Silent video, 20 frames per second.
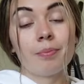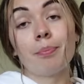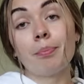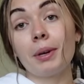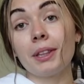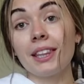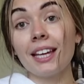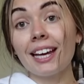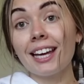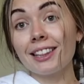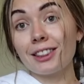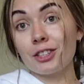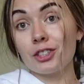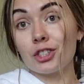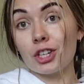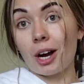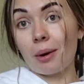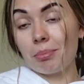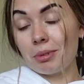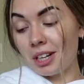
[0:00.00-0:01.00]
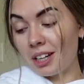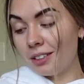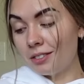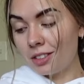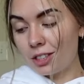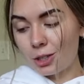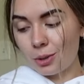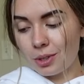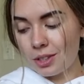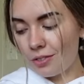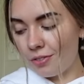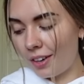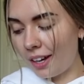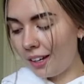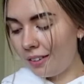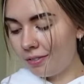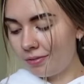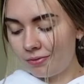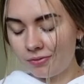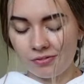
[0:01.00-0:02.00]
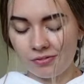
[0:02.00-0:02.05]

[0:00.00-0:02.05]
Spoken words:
but they get the job done, so it's fine.